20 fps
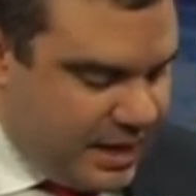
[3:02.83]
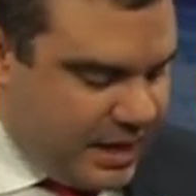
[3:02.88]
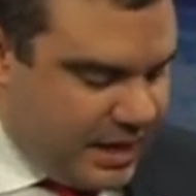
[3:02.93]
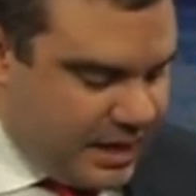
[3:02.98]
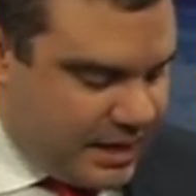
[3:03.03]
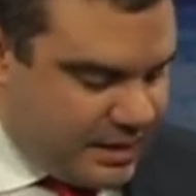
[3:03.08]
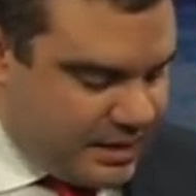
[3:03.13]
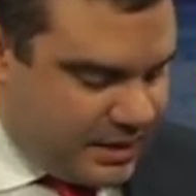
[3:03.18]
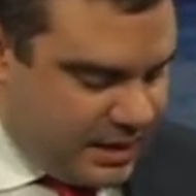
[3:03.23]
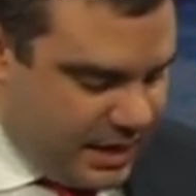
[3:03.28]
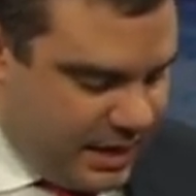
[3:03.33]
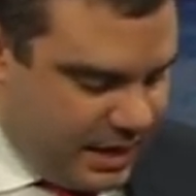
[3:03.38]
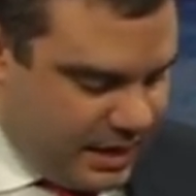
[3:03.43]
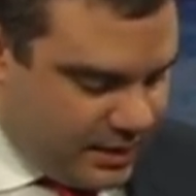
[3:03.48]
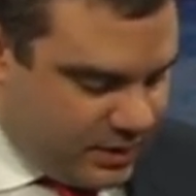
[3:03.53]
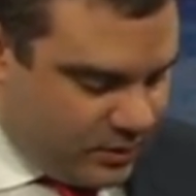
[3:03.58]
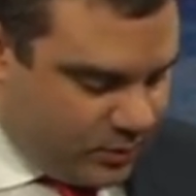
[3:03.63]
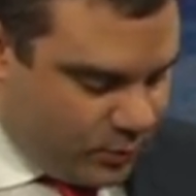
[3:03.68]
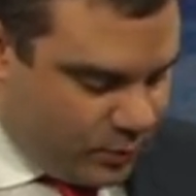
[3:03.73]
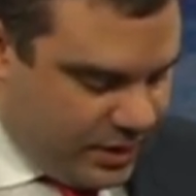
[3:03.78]
And
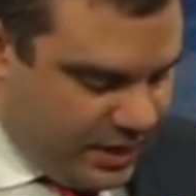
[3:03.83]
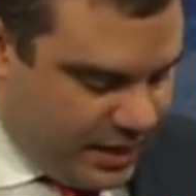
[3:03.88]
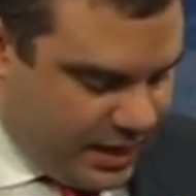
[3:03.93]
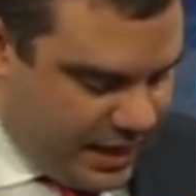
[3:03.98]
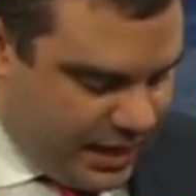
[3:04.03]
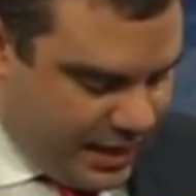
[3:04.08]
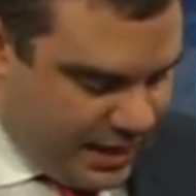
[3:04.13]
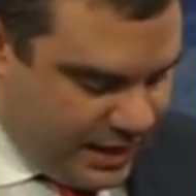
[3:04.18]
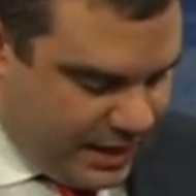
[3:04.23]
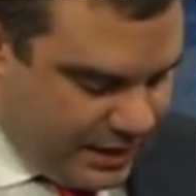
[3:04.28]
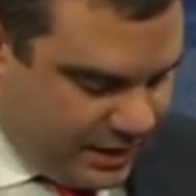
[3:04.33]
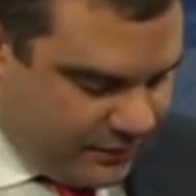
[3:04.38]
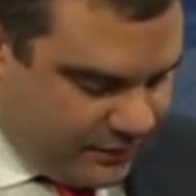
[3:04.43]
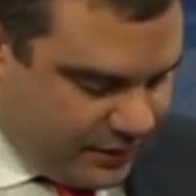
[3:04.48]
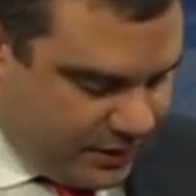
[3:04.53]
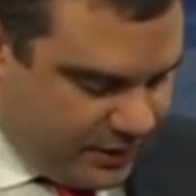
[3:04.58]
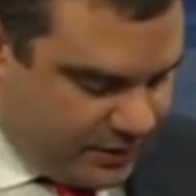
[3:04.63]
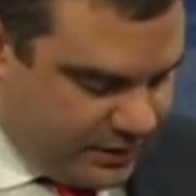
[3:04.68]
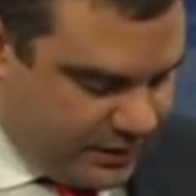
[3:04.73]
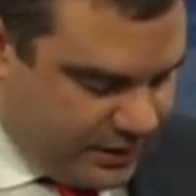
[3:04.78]
then we
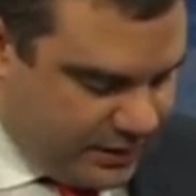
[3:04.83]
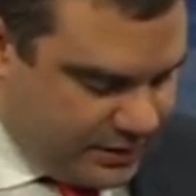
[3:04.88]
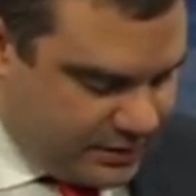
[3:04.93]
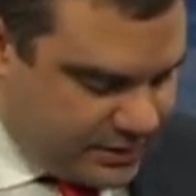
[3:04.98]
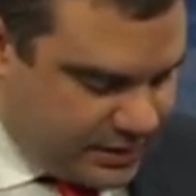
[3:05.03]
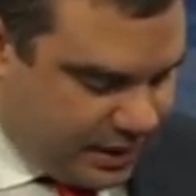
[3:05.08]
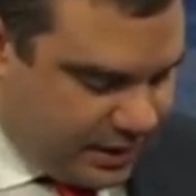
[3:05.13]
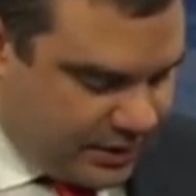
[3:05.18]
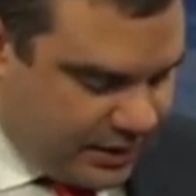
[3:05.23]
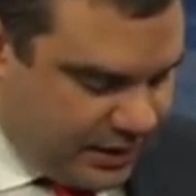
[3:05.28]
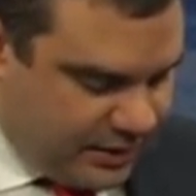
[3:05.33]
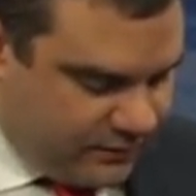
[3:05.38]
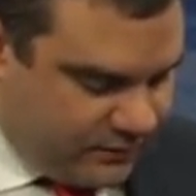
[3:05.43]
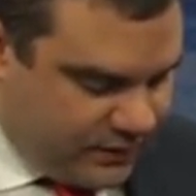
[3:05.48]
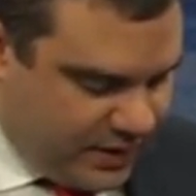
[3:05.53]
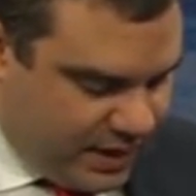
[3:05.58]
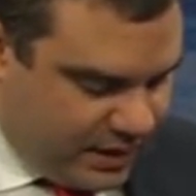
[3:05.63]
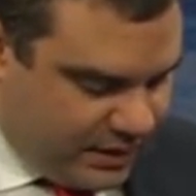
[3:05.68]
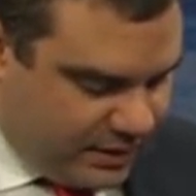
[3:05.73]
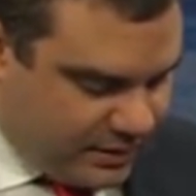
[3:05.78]
have the duck
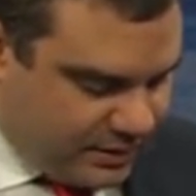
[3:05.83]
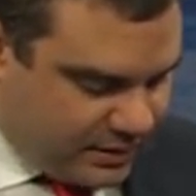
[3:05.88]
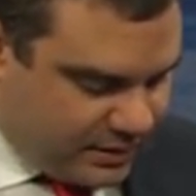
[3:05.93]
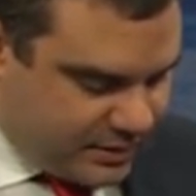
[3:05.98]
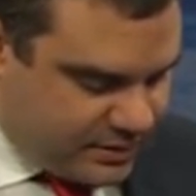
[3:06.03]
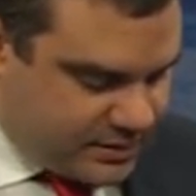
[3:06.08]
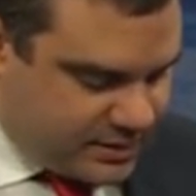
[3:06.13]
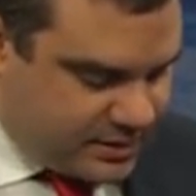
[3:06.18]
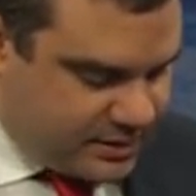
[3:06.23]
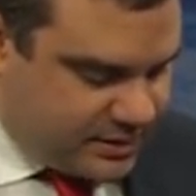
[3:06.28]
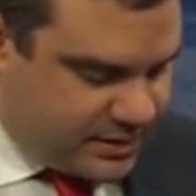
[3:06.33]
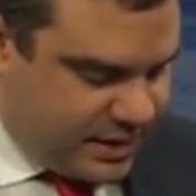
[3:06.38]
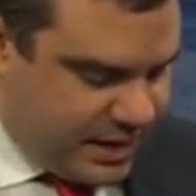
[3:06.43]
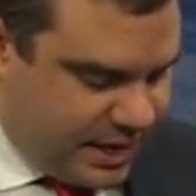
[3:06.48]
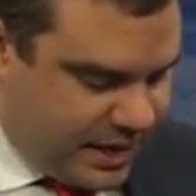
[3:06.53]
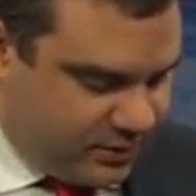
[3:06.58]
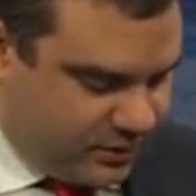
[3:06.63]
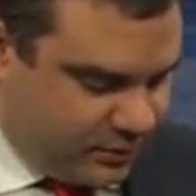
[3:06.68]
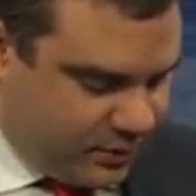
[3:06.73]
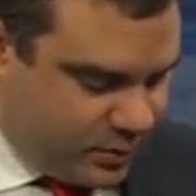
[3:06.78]
invading us.
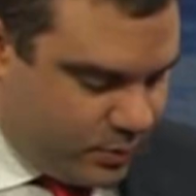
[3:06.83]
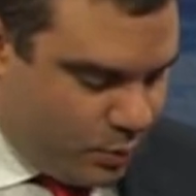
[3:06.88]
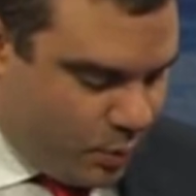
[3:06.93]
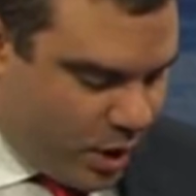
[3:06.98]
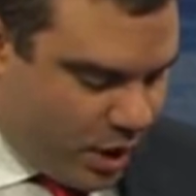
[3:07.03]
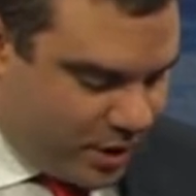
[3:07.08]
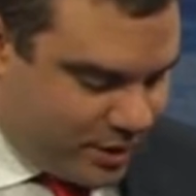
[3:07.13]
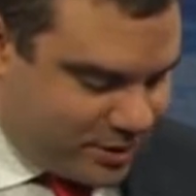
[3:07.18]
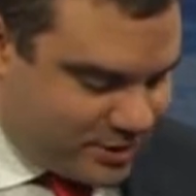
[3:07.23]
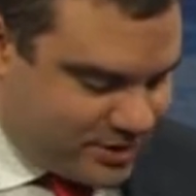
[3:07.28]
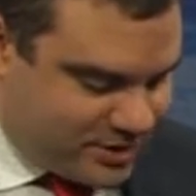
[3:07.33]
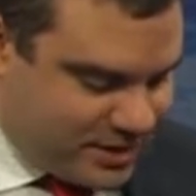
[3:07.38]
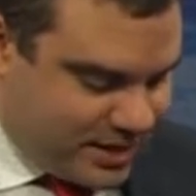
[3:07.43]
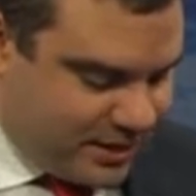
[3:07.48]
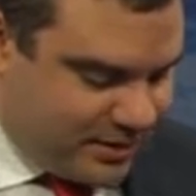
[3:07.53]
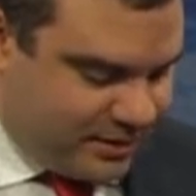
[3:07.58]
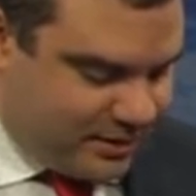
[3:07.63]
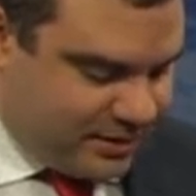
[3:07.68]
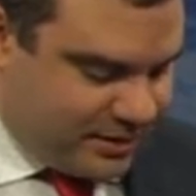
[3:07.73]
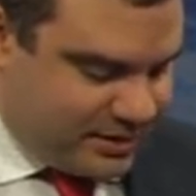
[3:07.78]
Catherine Marsh
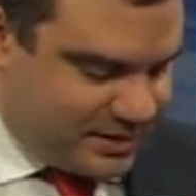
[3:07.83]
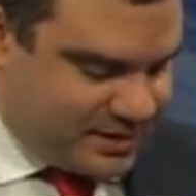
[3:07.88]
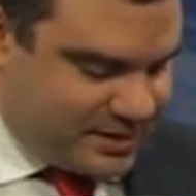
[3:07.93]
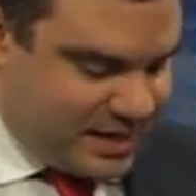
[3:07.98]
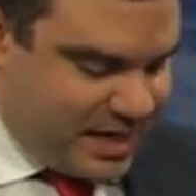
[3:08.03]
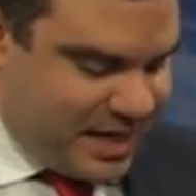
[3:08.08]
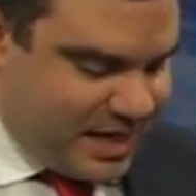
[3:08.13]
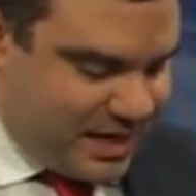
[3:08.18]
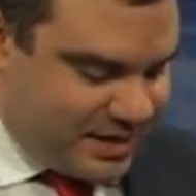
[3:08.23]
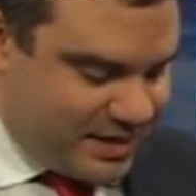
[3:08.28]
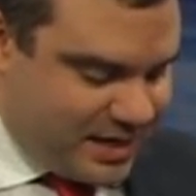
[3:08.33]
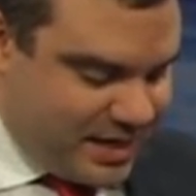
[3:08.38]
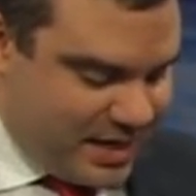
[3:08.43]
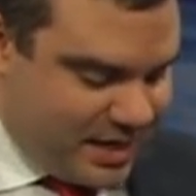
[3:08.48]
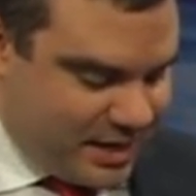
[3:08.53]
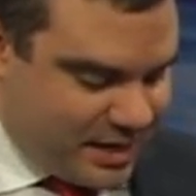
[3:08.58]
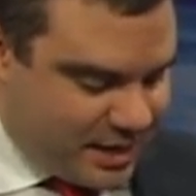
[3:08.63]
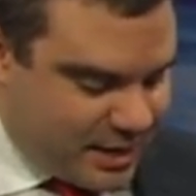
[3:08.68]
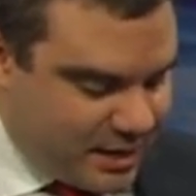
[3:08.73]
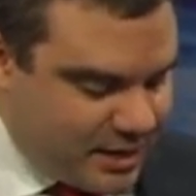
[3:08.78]
sending this in
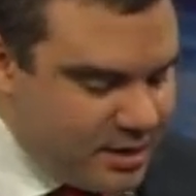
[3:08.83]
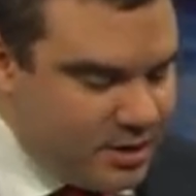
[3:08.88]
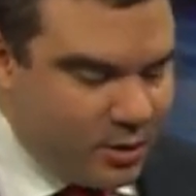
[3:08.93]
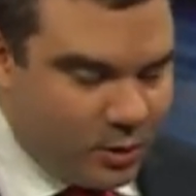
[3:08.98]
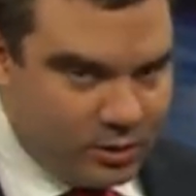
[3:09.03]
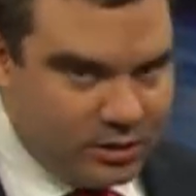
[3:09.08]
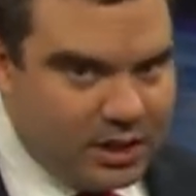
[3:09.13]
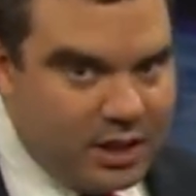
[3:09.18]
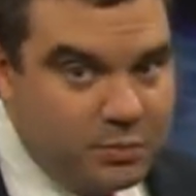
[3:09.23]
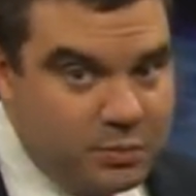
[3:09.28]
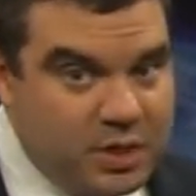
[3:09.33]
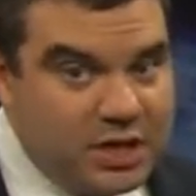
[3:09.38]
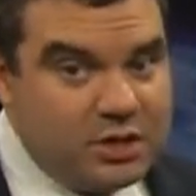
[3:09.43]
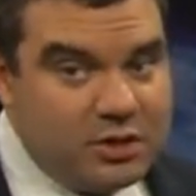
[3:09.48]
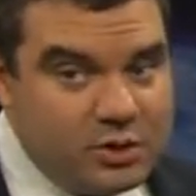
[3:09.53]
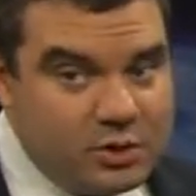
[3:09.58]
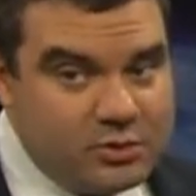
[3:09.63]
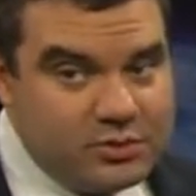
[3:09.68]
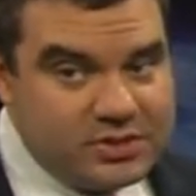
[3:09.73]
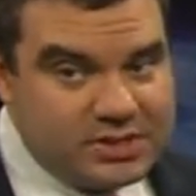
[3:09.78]
here, or let me
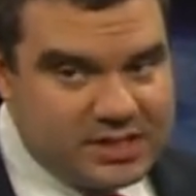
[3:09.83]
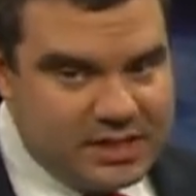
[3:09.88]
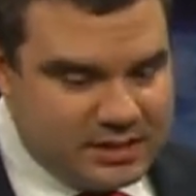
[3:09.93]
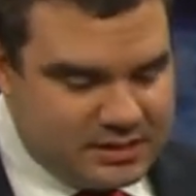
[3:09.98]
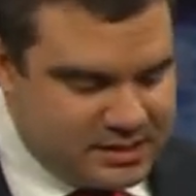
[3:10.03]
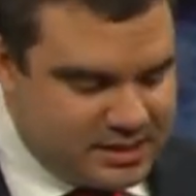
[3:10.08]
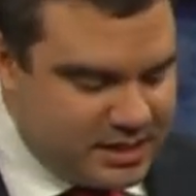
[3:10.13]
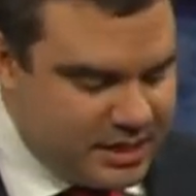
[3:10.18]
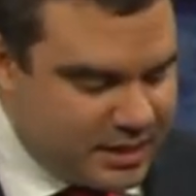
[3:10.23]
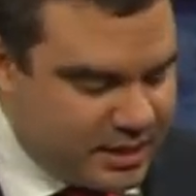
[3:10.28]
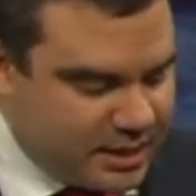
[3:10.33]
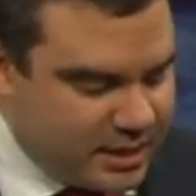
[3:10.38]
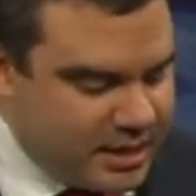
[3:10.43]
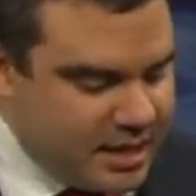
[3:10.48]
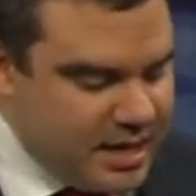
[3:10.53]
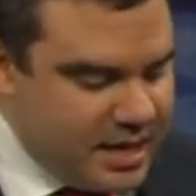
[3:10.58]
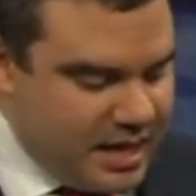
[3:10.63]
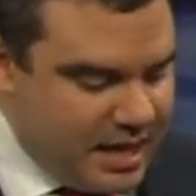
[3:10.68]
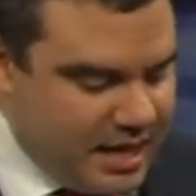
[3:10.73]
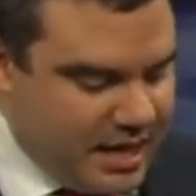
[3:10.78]
use this here.
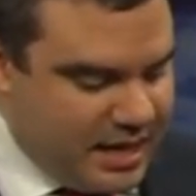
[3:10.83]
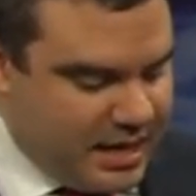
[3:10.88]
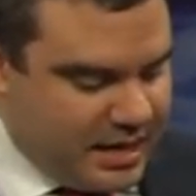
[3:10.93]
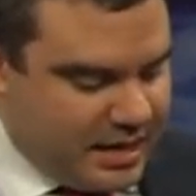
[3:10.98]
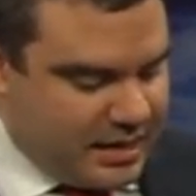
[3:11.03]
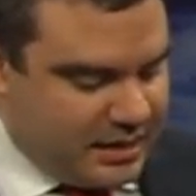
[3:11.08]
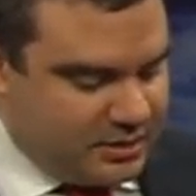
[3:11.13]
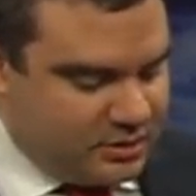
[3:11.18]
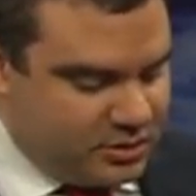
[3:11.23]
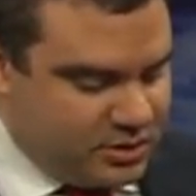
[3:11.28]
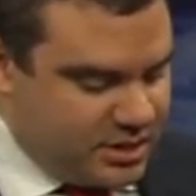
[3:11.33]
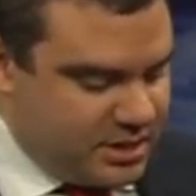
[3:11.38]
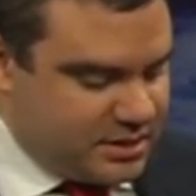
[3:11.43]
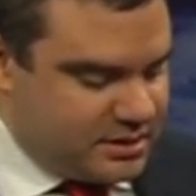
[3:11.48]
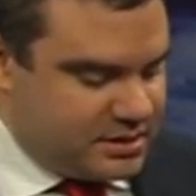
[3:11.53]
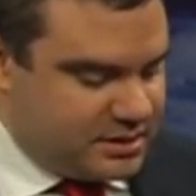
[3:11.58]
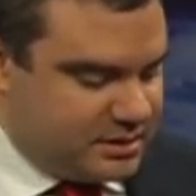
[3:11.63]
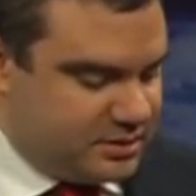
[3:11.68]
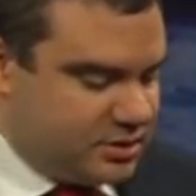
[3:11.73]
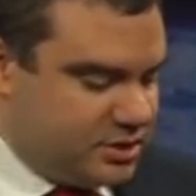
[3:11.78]
And
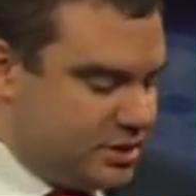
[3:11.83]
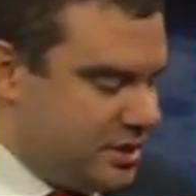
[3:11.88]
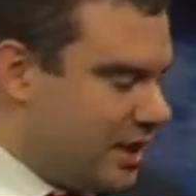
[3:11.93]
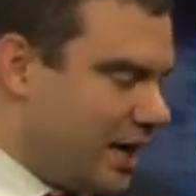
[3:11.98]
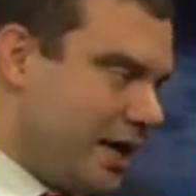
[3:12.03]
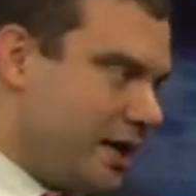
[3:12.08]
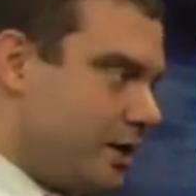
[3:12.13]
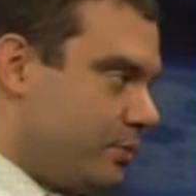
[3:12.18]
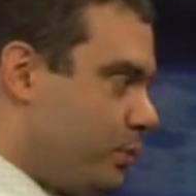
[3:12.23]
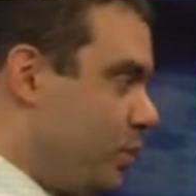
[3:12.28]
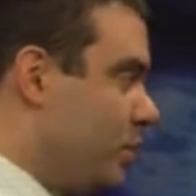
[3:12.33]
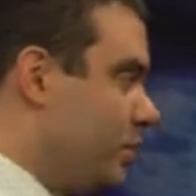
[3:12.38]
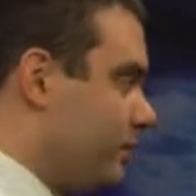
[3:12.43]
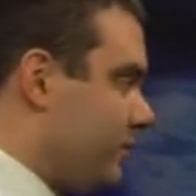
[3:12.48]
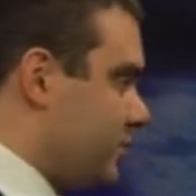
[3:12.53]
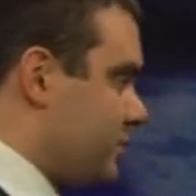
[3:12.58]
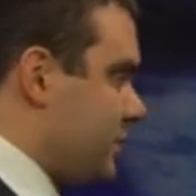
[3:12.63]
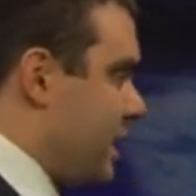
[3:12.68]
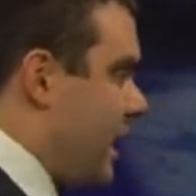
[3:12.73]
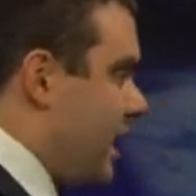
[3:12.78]
just, she got a
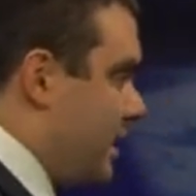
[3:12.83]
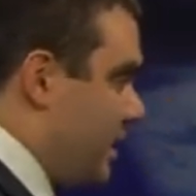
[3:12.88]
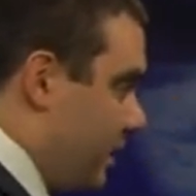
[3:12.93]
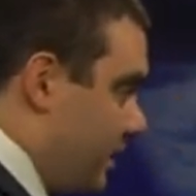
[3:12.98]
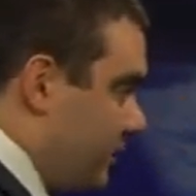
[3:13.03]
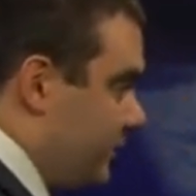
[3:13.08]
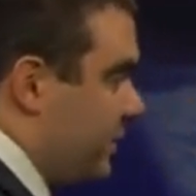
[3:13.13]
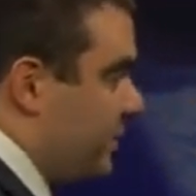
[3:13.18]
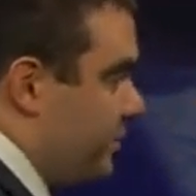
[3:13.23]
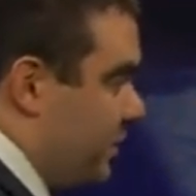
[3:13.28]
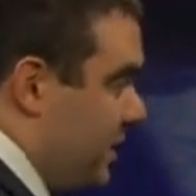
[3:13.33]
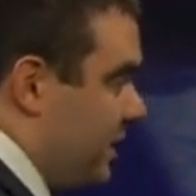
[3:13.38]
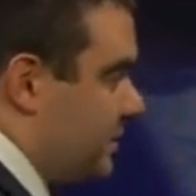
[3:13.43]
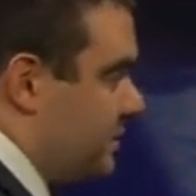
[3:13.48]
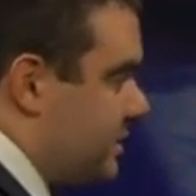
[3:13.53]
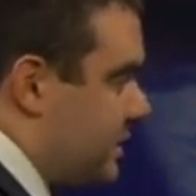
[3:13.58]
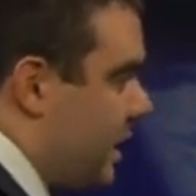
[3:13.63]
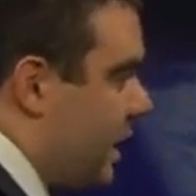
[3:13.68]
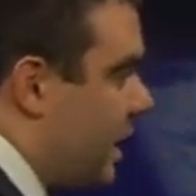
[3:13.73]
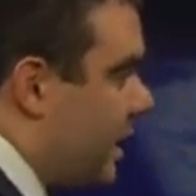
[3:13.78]
beautiful shot of the big
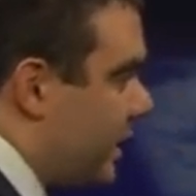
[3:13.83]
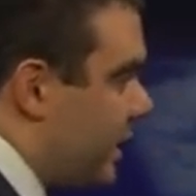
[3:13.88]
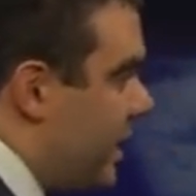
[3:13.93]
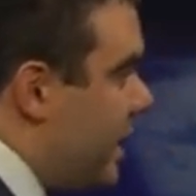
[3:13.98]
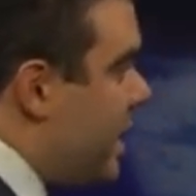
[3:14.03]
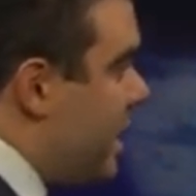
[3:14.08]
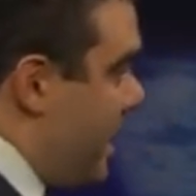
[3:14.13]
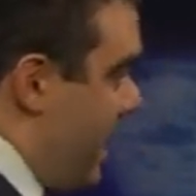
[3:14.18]
duck.